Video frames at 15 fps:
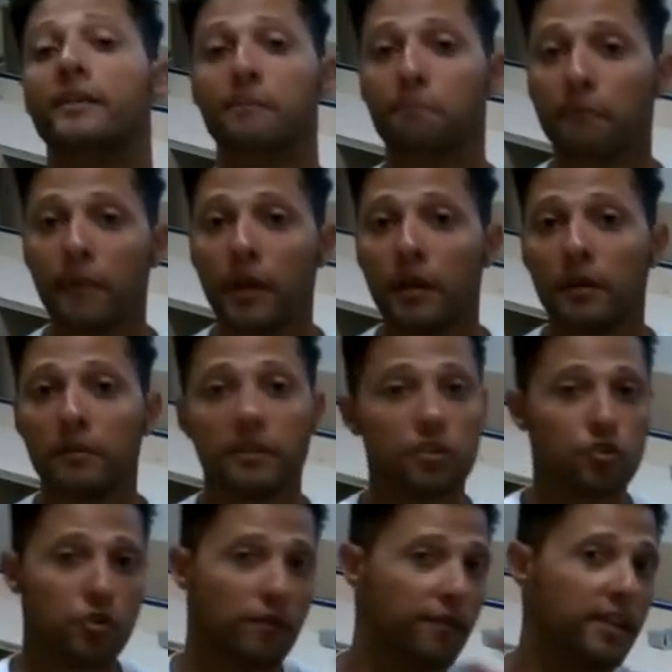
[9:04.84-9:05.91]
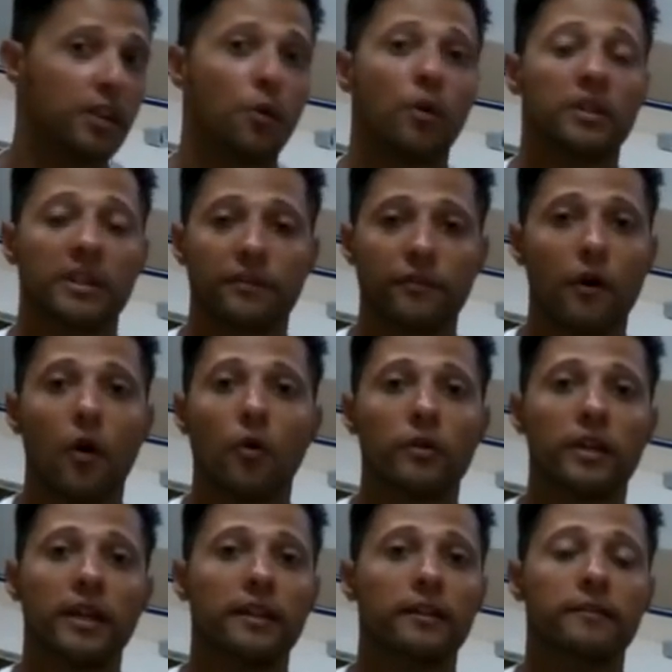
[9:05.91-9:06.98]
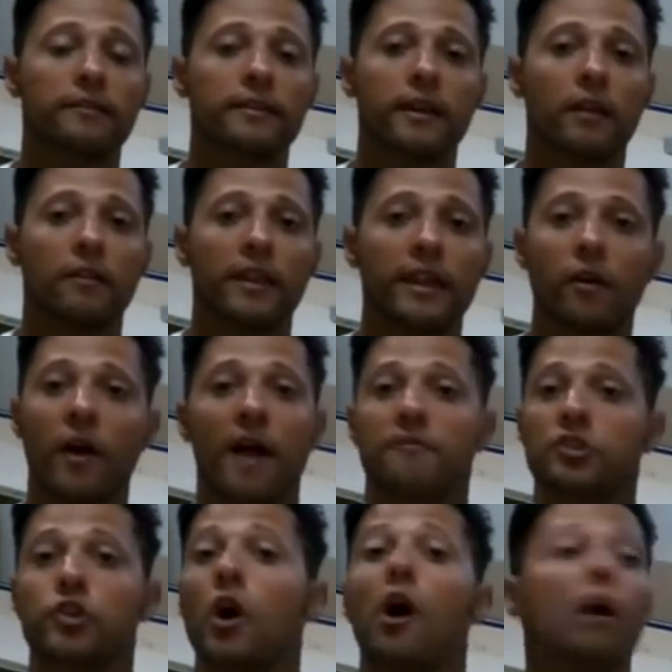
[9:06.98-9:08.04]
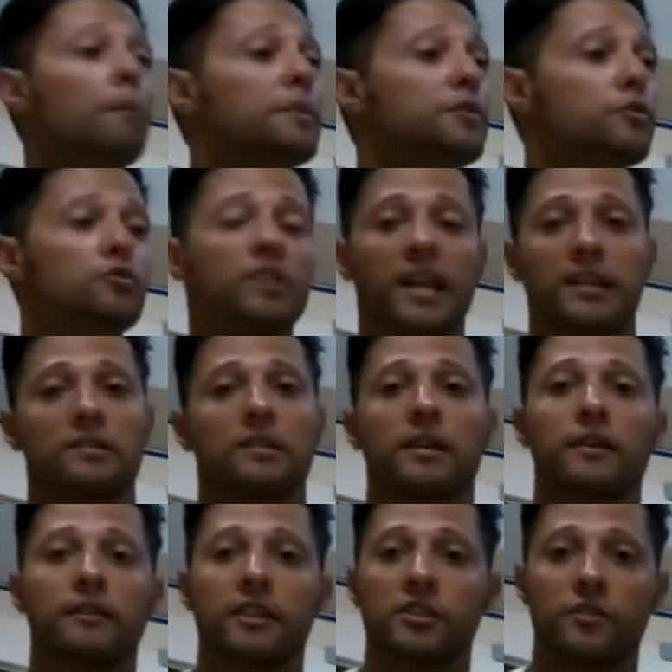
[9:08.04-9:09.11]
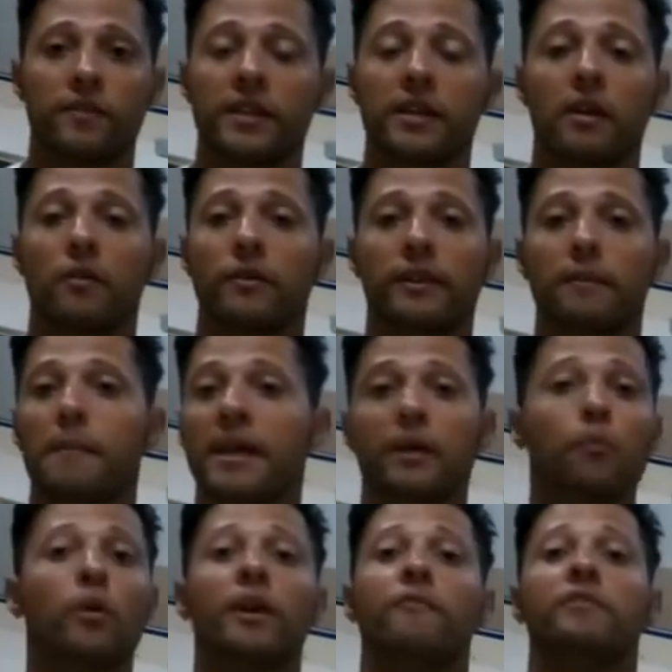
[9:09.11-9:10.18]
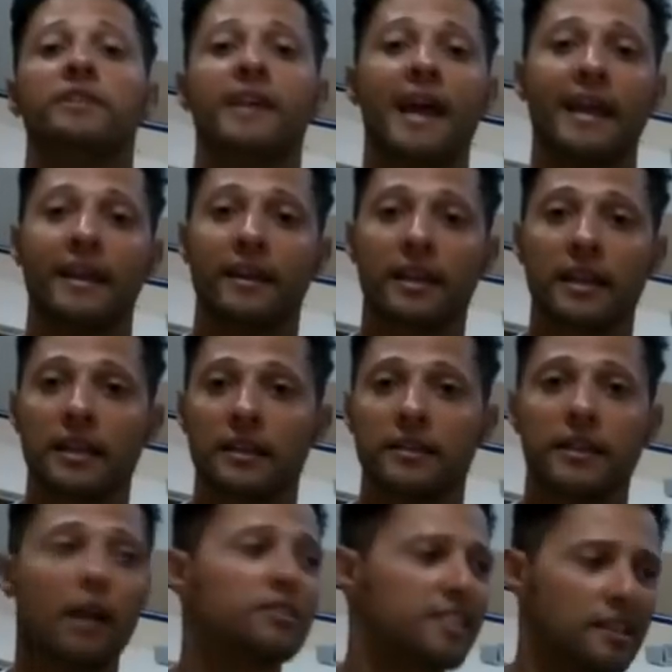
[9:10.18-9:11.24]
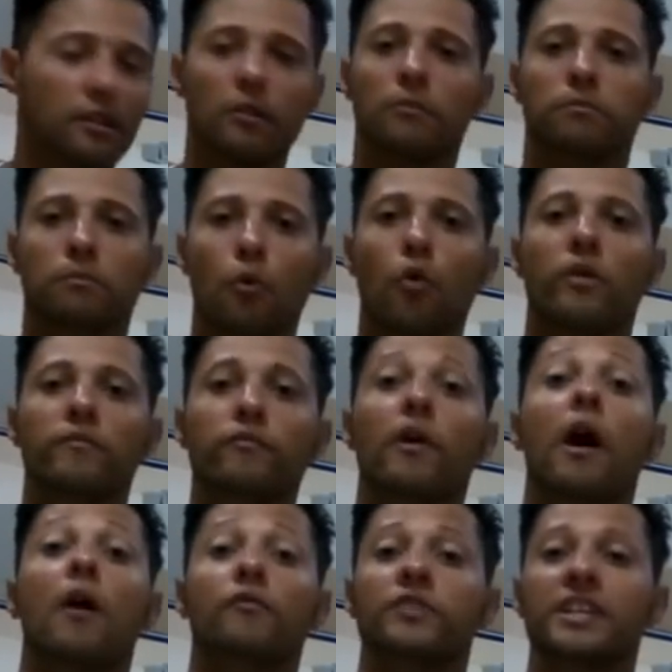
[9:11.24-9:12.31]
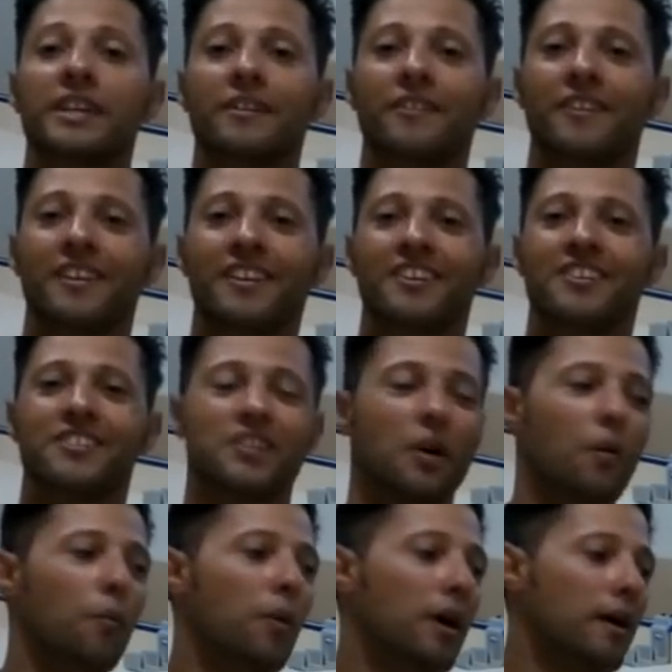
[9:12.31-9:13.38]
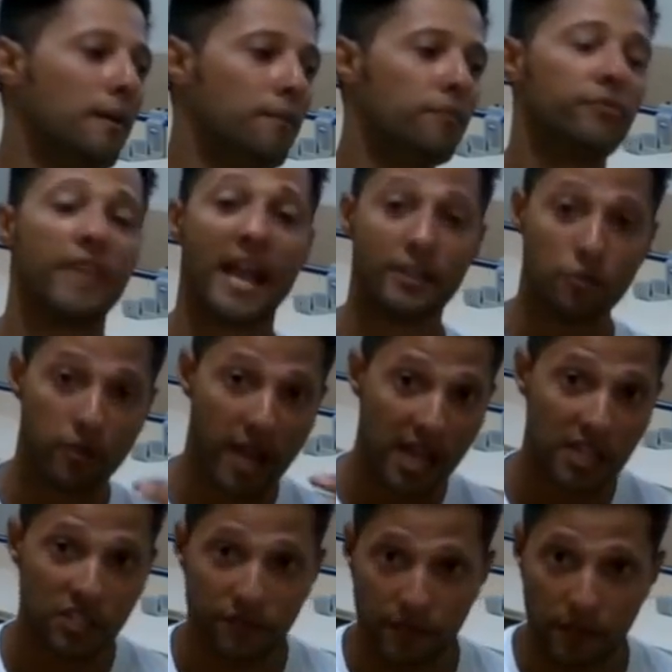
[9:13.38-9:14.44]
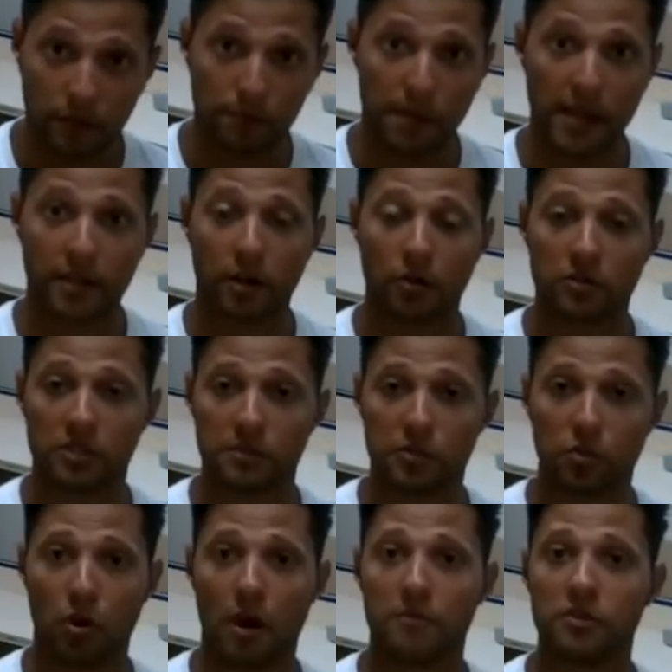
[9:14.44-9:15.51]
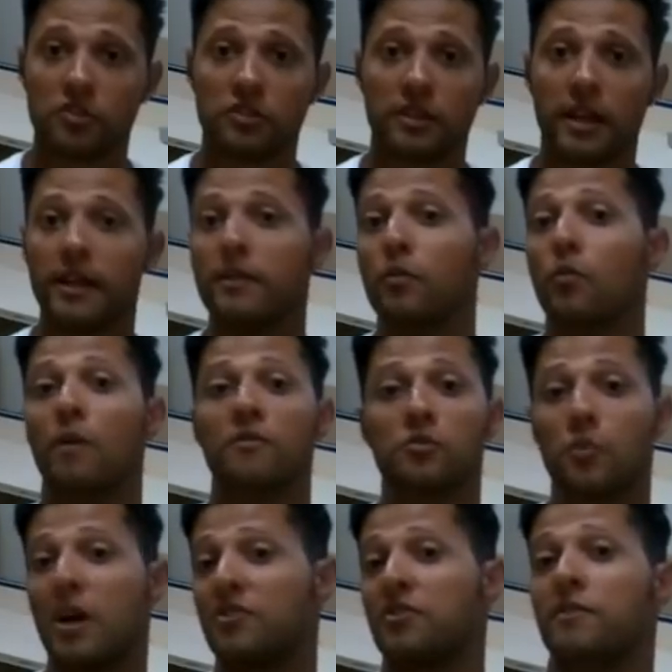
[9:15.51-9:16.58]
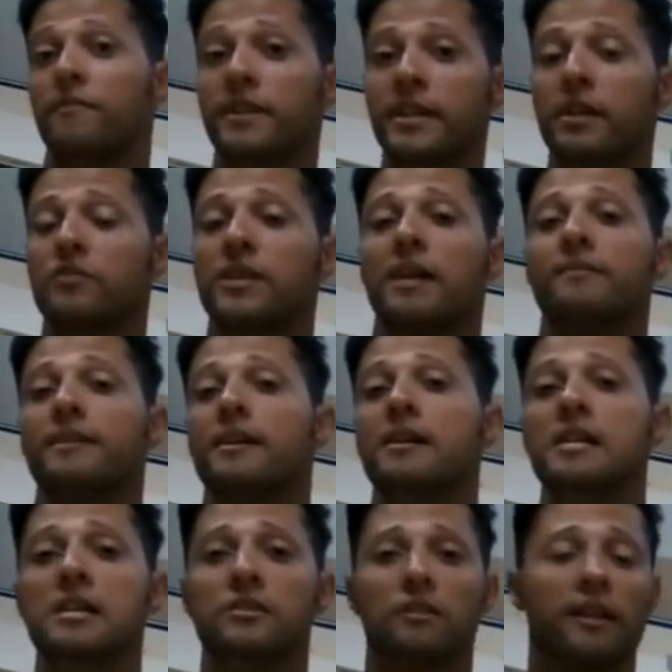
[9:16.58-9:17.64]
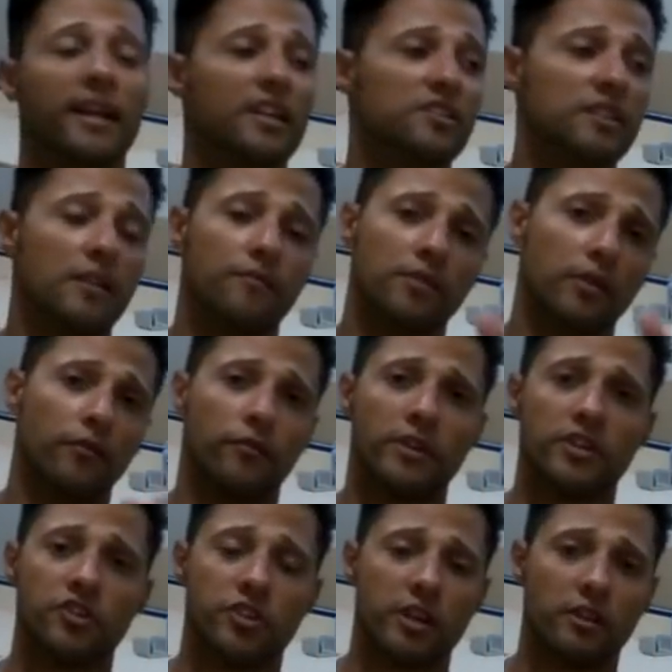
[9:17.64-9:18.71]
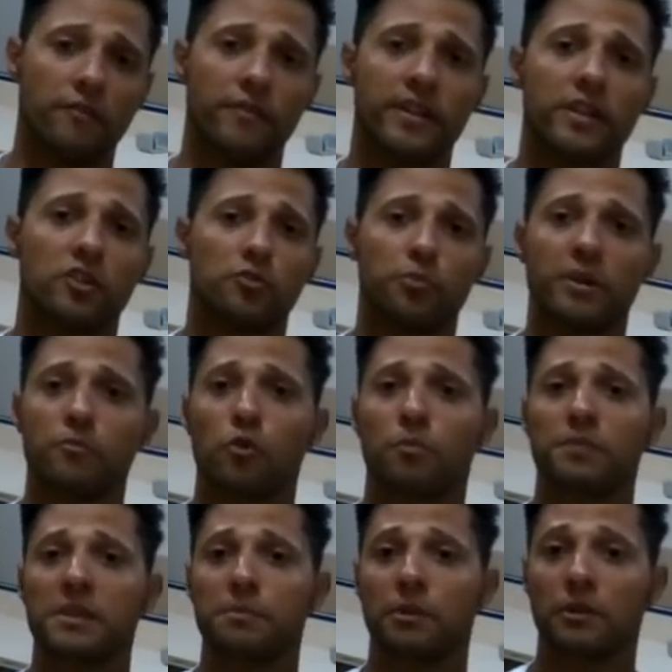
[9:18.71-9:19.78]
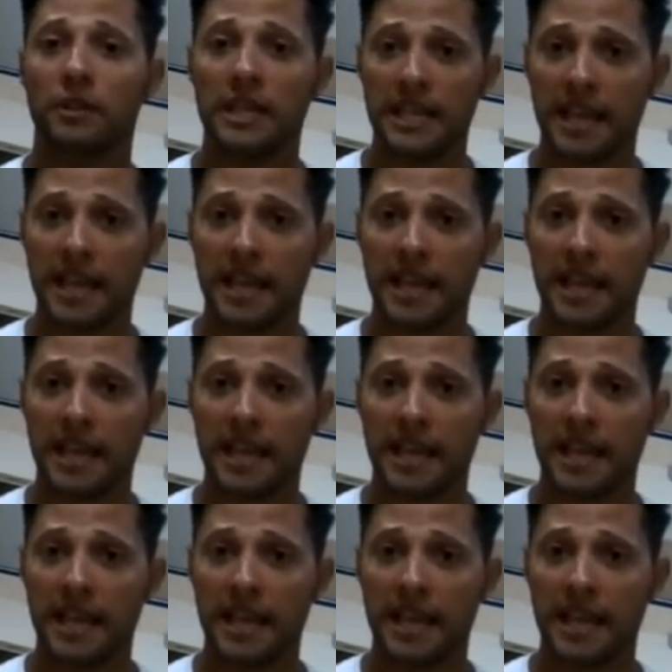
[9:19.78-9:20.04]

them, they shoot a video on their phone, and they don't have a job, and 2 seconds later there's a video, and they make it one every day. It's a little more involved here. So thank you guys for my current subscribers and whoever's watching the videos out there. And like I said, feel free to share the videos, bring more people